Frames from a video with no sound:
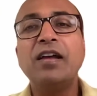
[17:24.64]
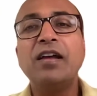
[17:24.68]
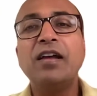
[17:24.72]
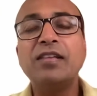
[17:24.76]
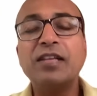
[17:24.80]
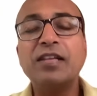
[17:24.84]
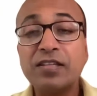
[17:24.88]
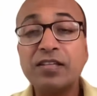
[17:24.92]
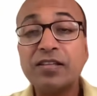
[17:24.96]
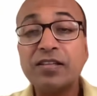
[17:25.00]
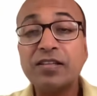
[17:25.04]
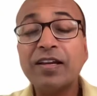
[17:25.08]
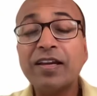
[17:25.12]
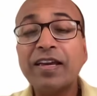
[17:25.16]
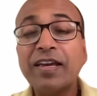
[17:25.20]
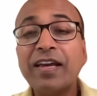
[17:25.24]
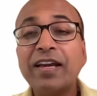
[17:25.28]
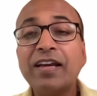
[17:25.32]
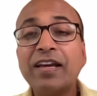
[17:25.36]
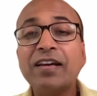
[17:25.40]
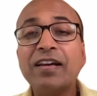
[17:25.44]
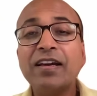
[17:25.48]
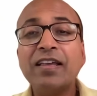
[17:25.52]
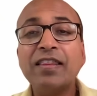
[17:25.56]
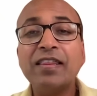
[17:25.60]
This is the
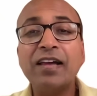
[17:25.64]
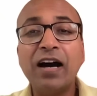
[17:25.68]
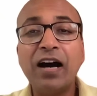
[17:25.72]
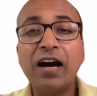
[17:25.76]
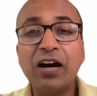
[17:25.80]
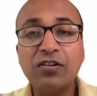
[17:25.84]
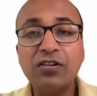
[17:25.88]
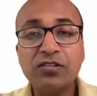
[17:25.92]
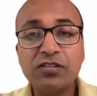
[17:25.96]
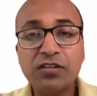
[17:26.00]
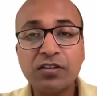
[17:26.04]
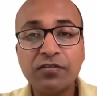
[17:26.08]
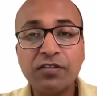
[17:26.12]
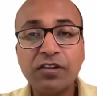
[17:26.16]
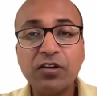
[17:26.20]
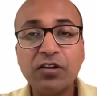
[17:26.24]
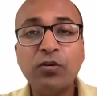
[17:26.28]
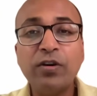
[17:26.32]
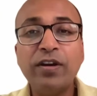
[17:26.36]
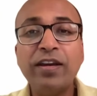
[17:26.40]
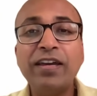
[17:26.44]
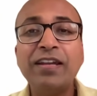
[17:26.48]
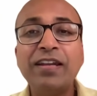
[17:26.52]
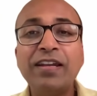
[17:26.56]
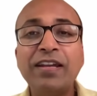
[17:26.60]
king in the house of the
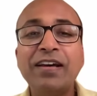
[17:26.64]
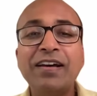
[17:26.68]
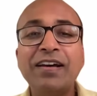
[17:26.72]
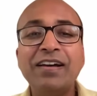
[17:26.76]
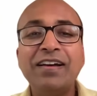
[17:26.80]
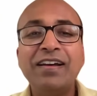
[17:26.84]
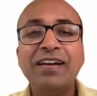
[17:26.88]
queen.